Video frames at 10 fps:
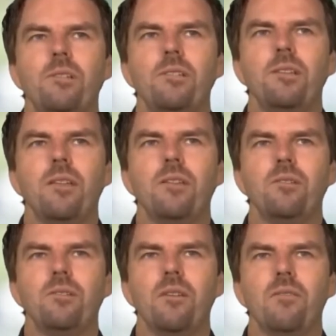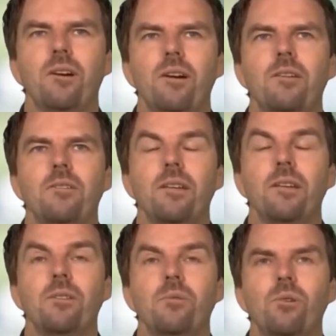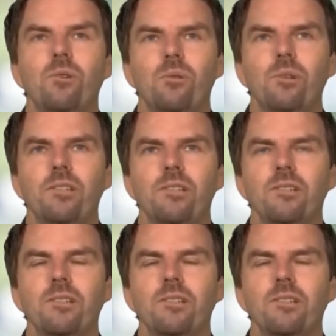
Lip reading: Southern New South Wales and Illawarra regions,